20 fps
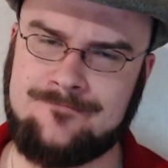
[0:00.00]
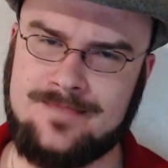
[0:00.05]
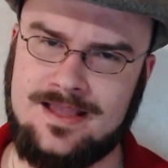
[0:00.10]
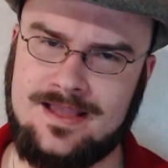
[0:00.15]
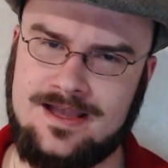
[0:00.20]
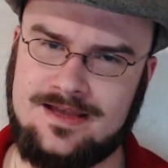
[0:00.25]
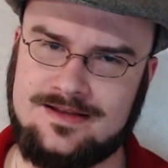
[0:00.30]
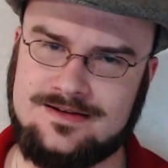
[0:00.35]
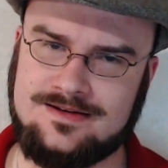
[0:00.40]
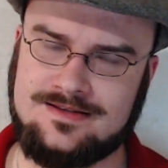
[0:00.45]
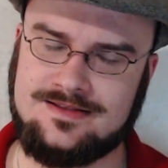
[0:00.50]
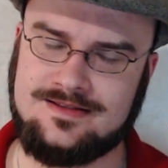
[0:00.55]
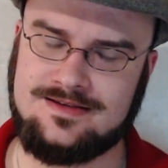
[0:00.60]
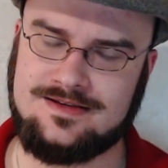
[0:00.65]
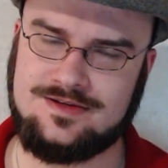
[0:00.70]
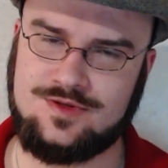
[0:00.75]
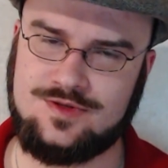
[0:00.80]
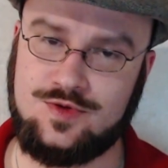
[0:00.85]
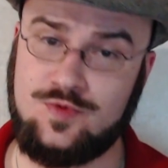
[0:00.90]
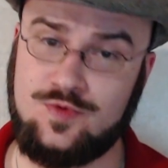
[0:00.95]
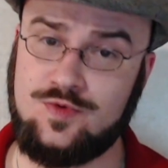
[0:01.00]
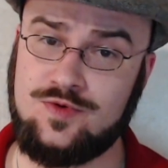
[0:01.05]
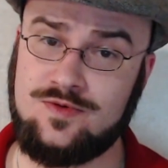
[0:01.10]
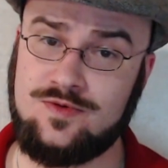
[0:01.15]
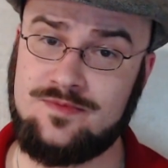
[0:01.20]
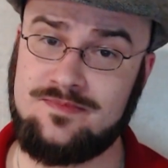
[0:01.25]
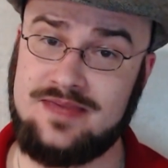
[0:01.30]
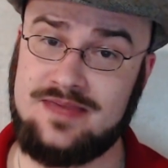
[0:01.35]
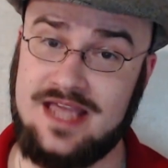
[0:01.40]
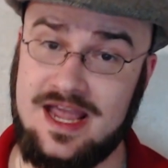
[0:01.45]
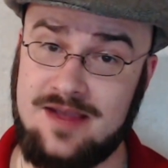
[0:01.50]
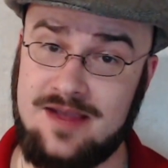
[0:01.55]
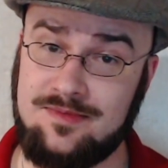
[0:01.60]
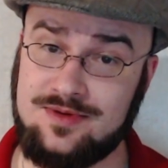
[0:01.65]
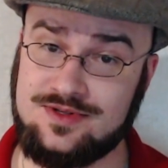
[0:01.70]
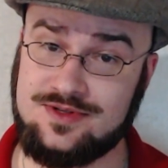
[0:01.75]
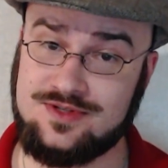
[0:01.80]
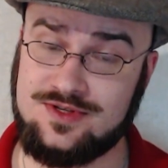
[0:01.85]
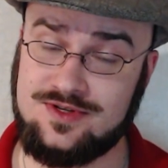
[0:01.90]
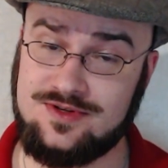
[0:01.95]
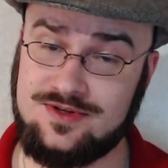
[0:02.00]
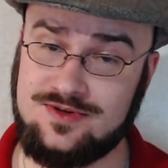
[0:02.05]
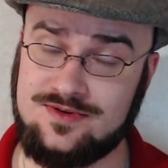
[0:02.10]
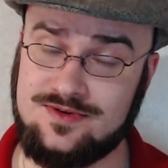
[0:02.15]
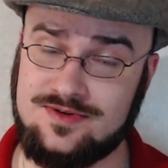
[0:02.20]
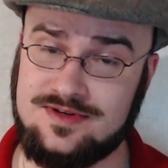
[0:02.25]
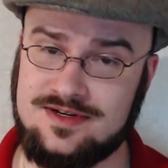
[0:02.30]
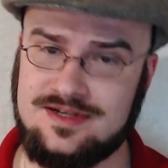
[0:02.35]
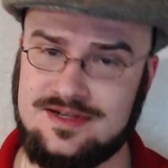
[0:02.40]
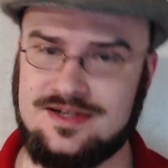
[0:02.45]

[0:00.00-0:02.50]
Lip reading: and that you will be able to